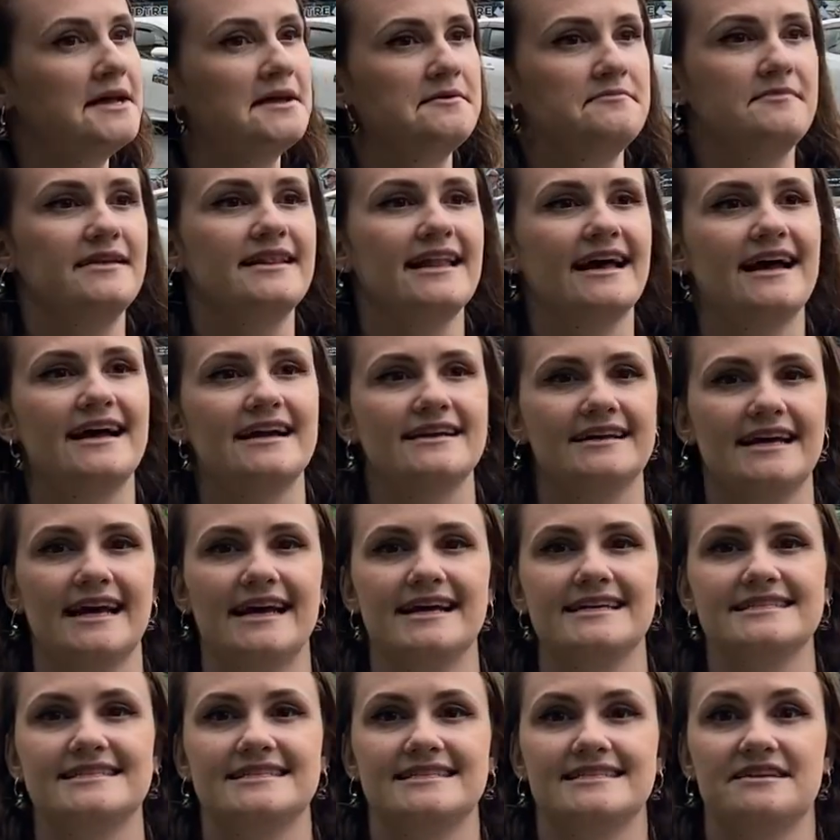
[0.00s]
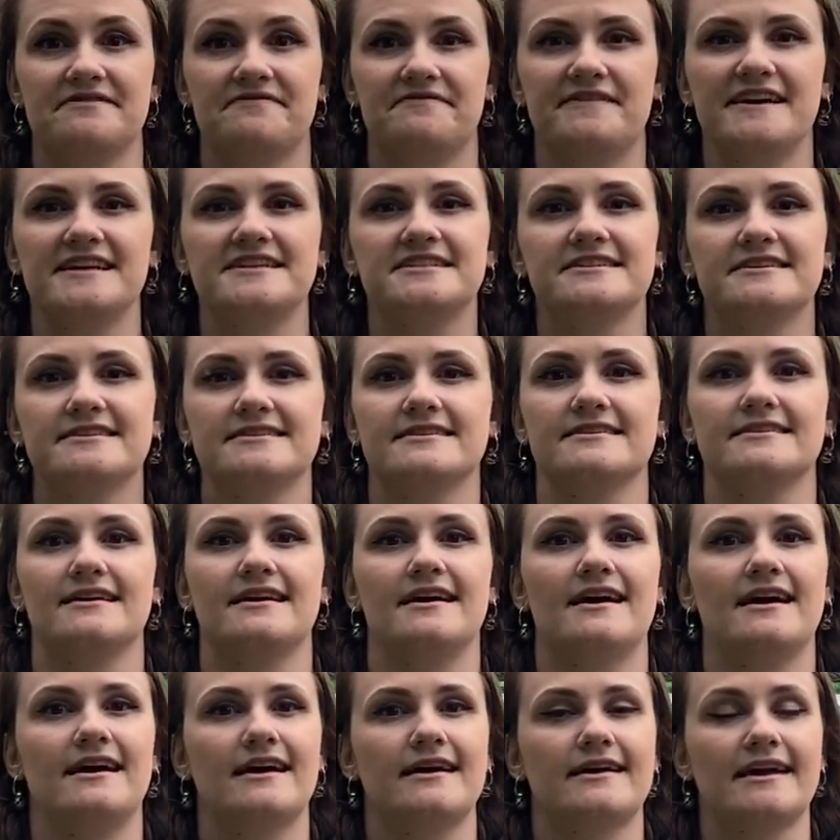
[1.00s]
Milan as the fashion
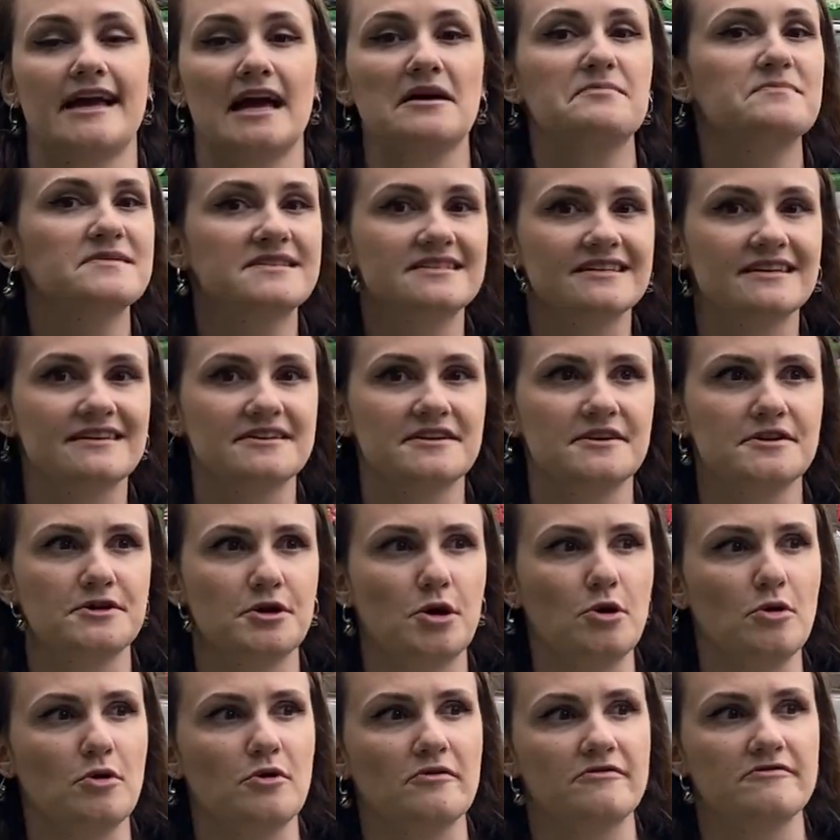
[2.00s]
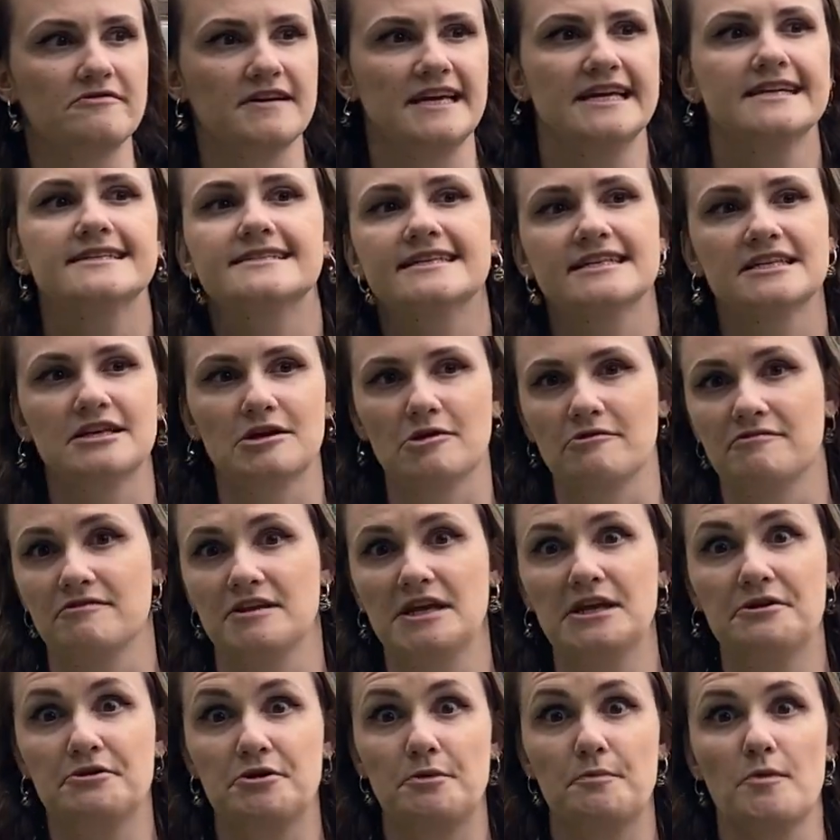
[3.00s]
capital, you know, of Italy, of
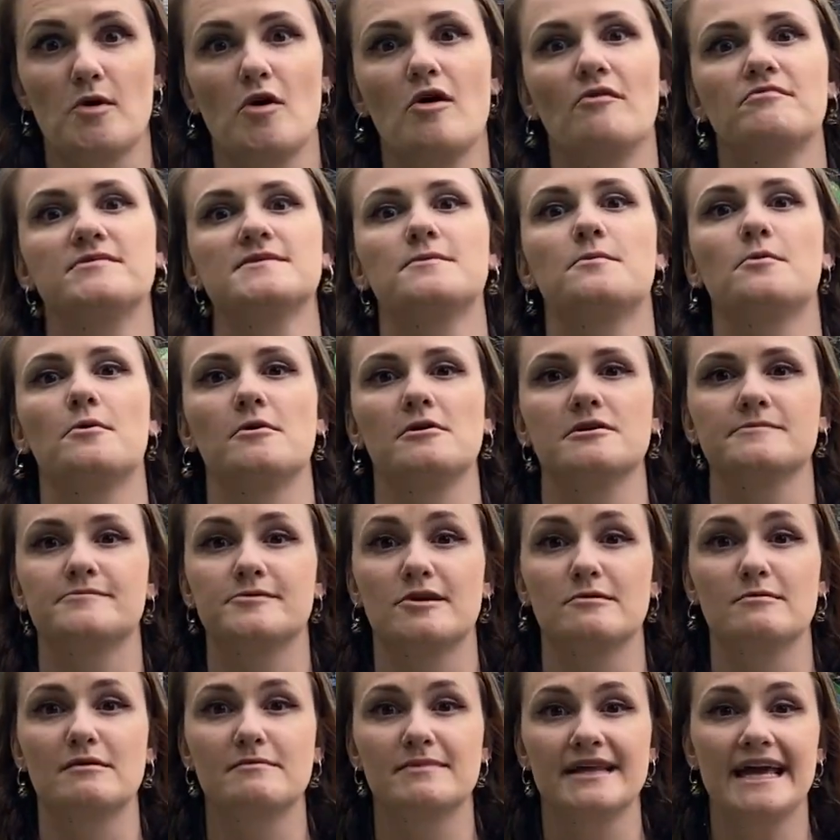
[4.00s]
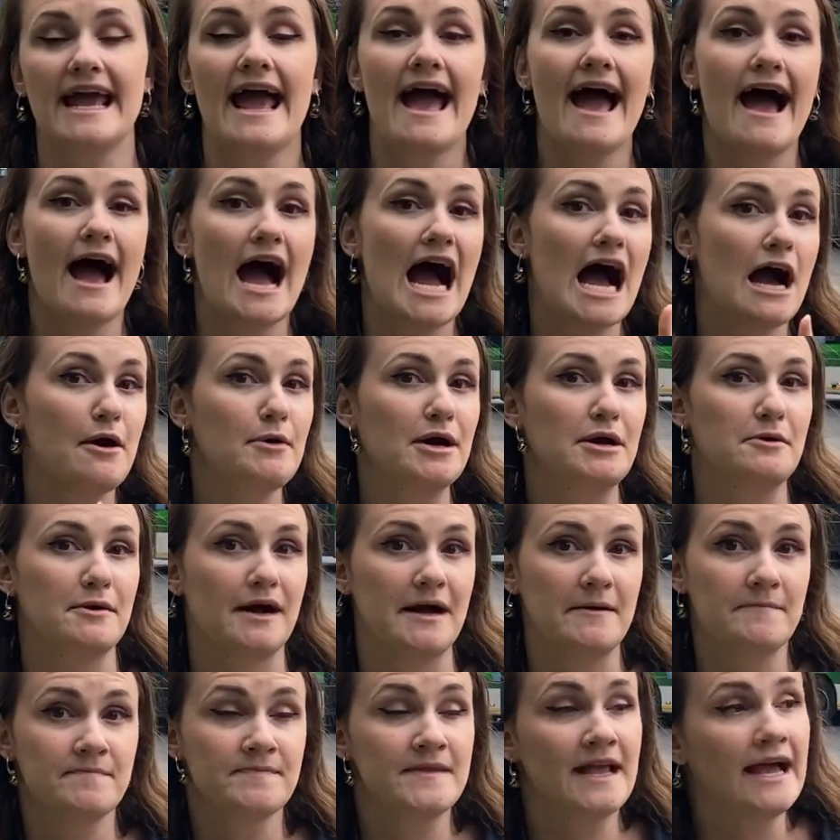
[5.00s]
Europe, of the world probably.
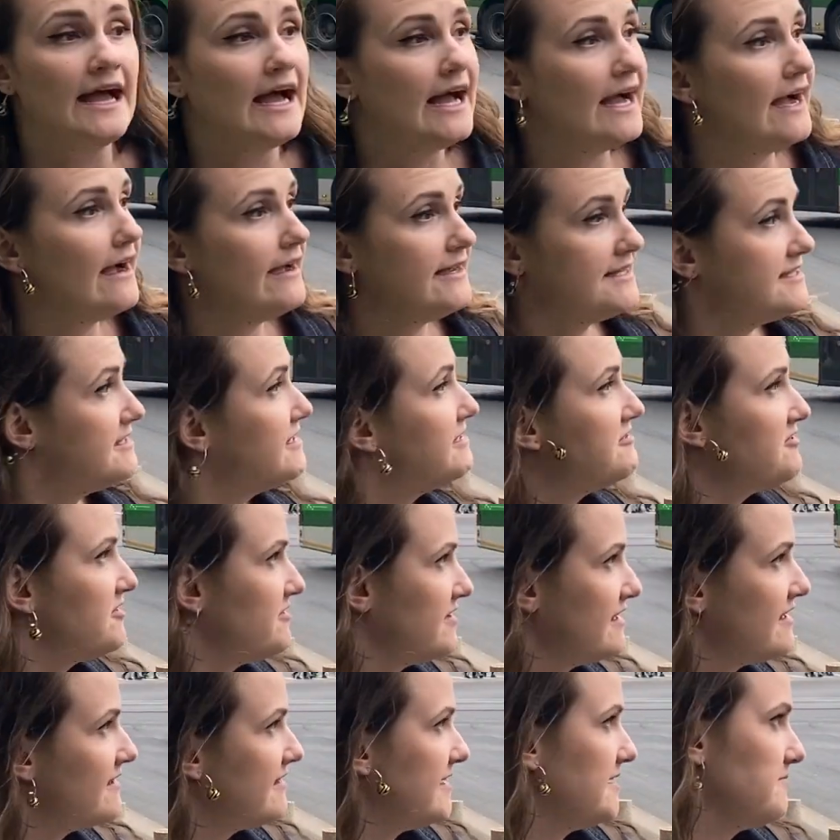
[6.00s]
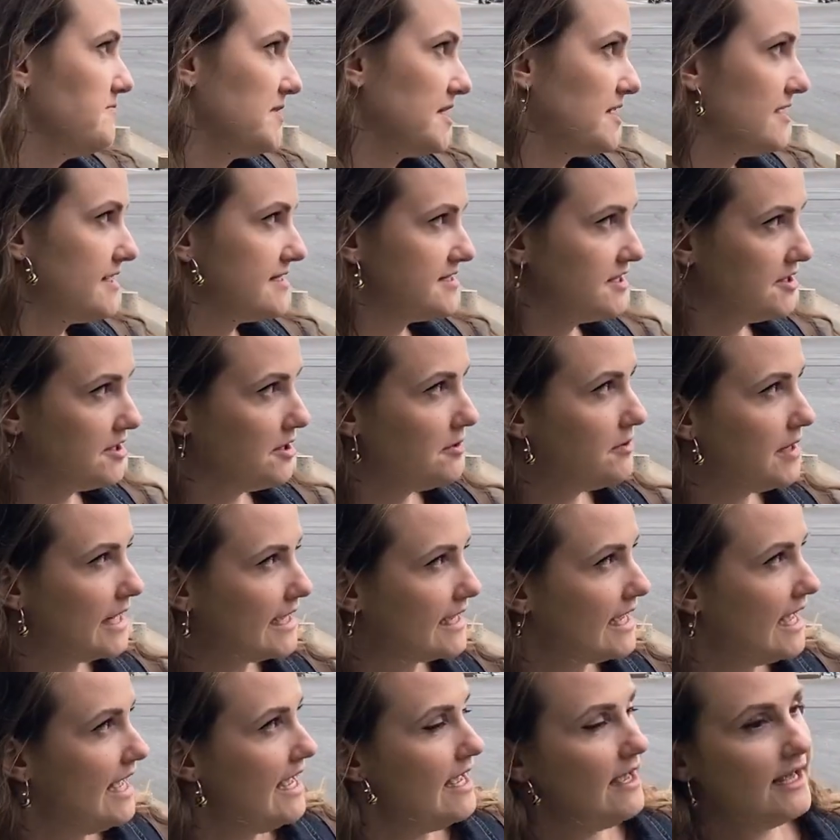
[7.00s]
However, it's an interesting thing because, you know, like,
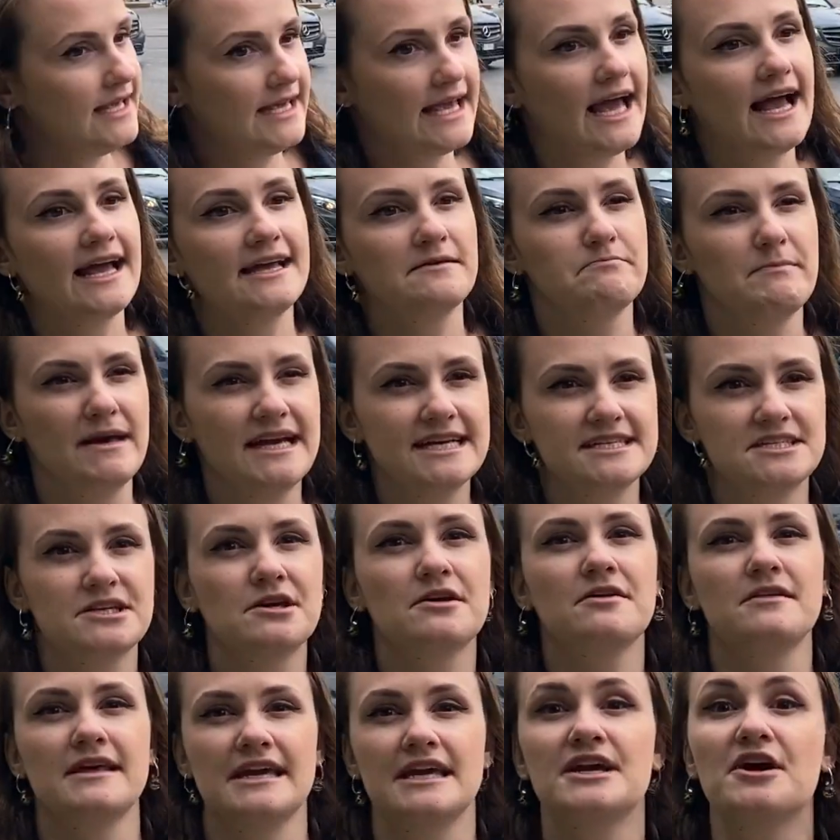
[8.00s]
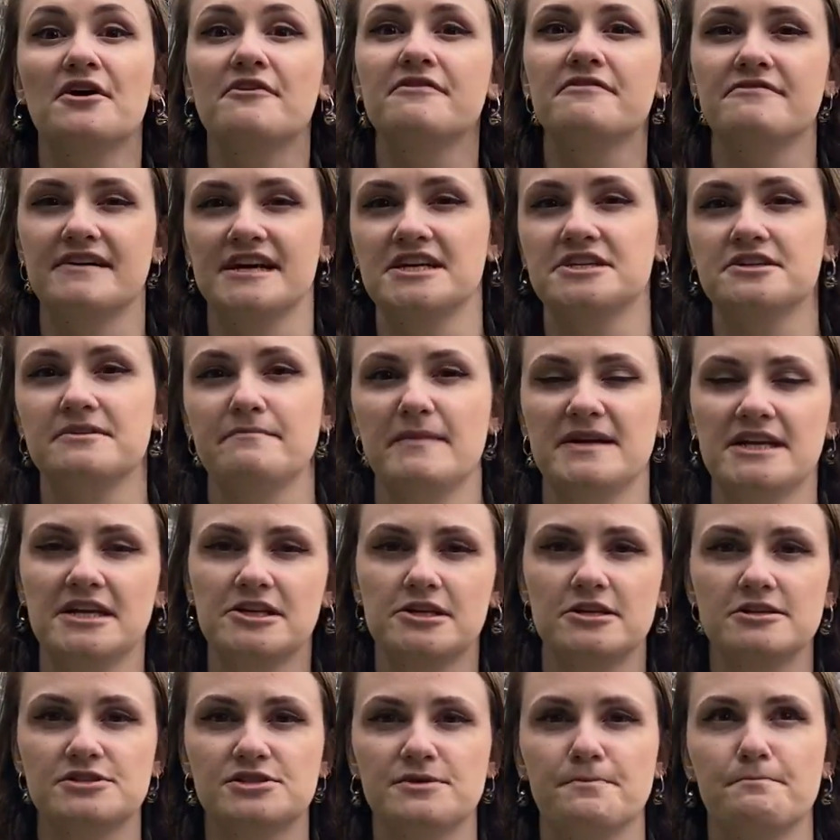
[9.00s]
yeah, it makes you think of fashion, but it
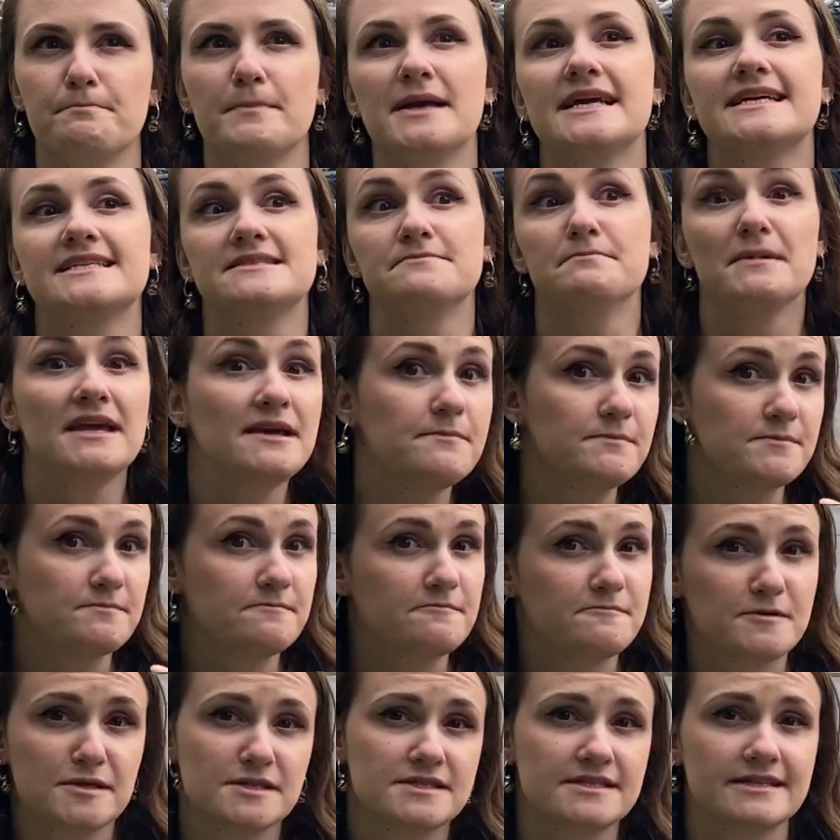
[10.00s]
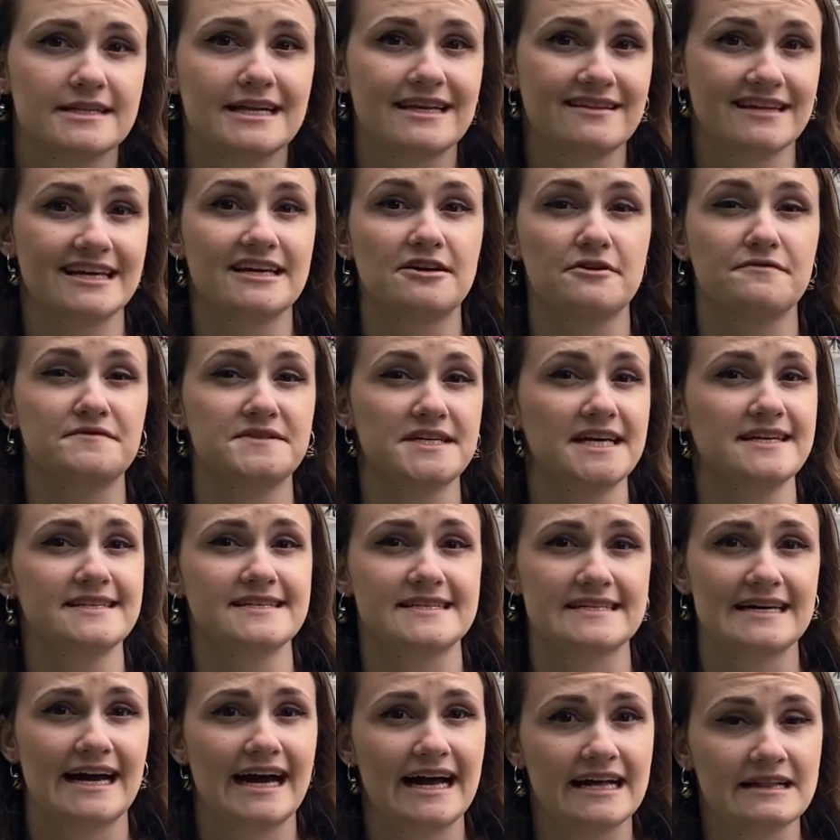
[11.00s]
also makes me personally think of
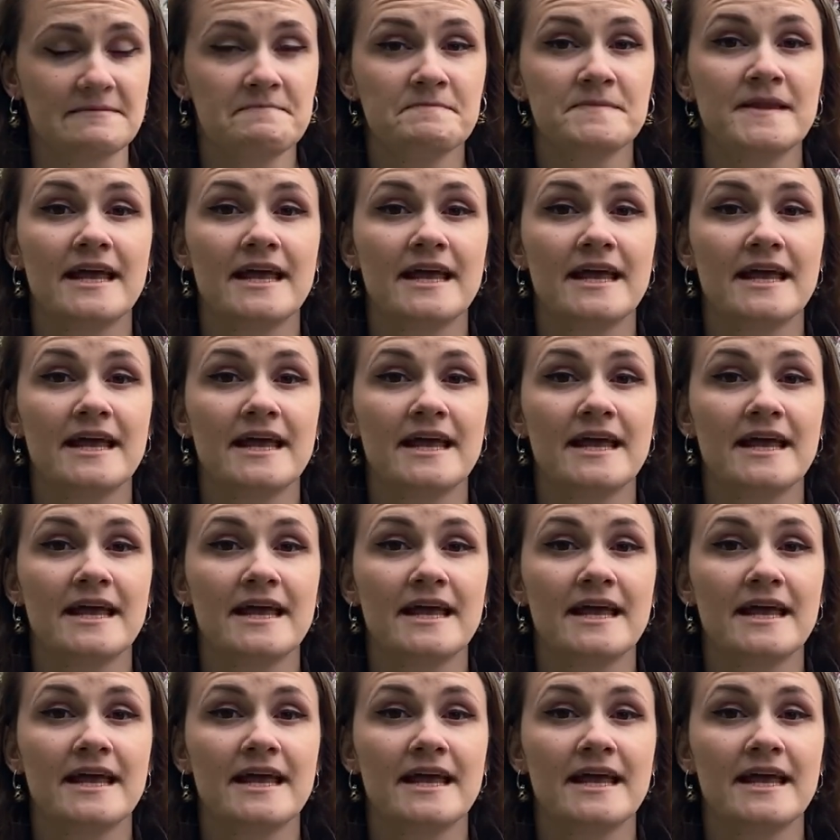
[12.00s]
textile.